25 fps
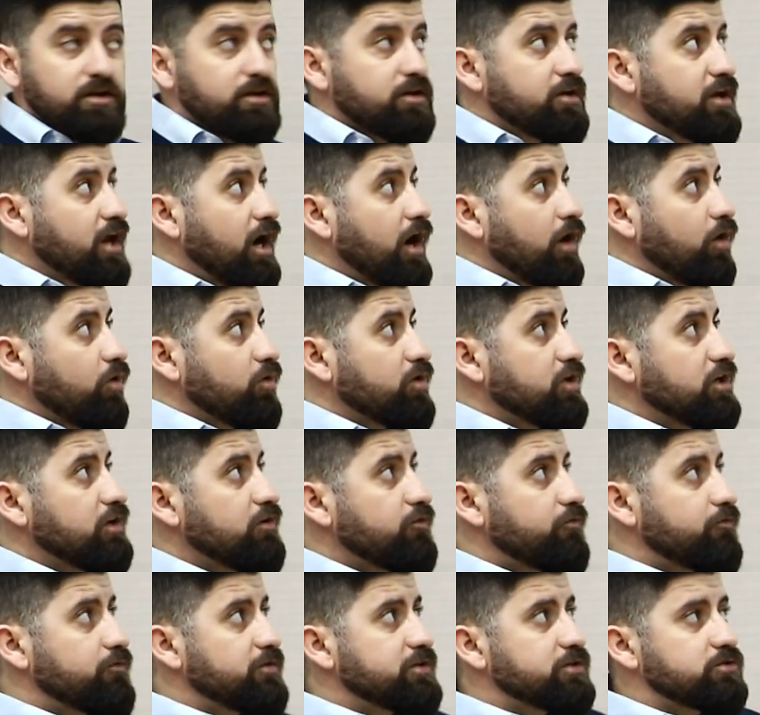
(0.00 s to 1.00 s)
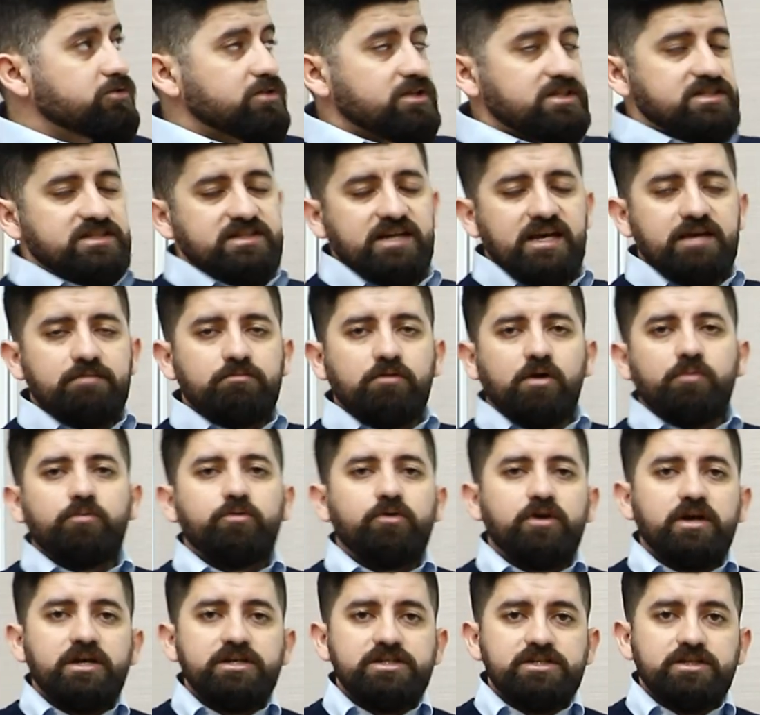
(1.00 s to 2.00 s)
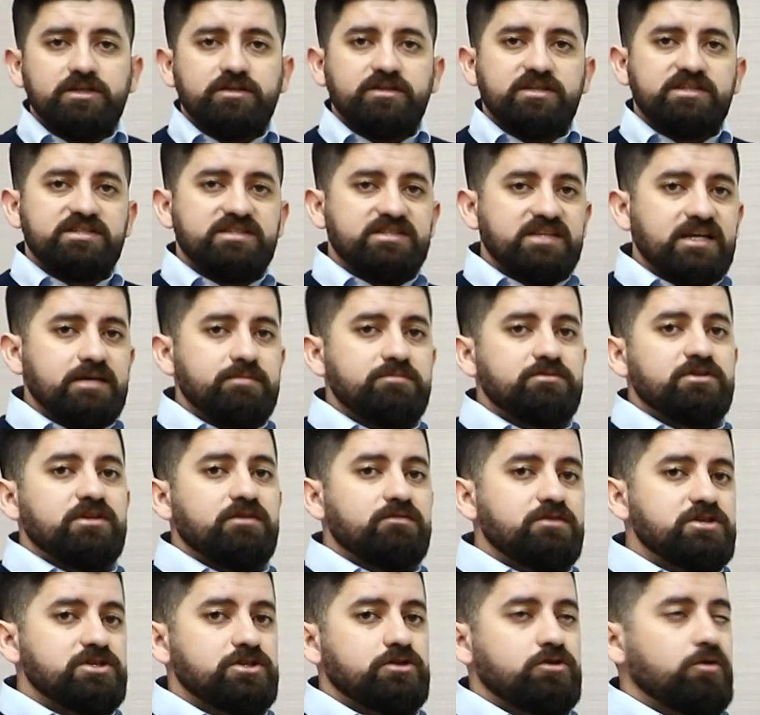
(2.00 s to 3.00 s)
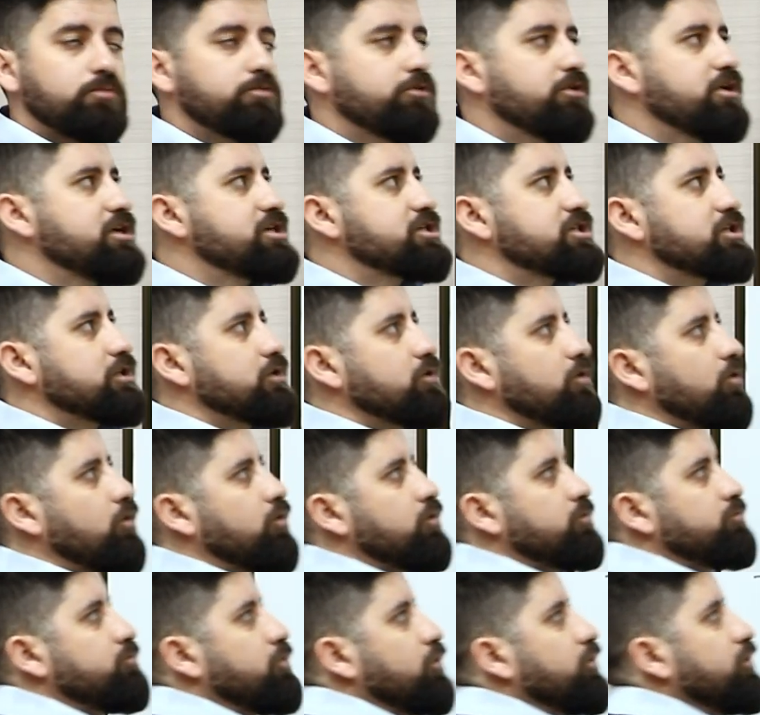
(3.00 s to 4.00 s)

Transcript: Now, if we do the same operation, the same division operation on